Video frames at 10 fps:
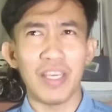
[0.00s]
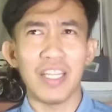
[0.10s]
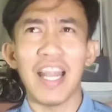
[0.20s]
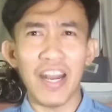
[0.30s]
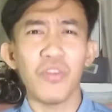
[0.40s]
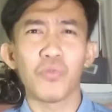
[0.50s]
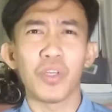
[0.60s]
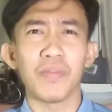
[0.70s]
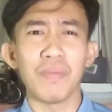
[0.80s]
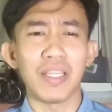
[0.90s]
in a Latin
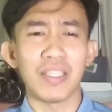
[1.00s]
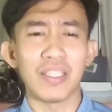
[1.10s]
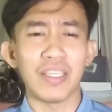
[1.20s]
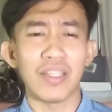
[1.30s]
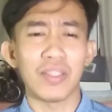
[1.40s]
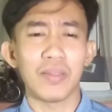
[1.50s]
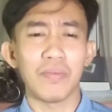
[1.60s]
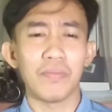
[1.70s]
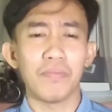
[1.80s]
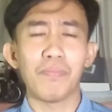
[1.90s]
word means it's
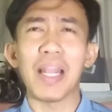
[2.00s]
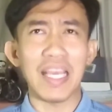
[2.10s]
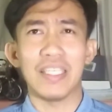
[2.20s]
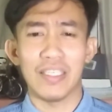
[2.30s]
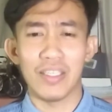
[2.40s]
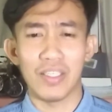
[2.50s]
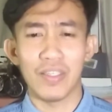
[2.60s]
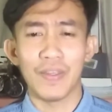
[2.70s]
places.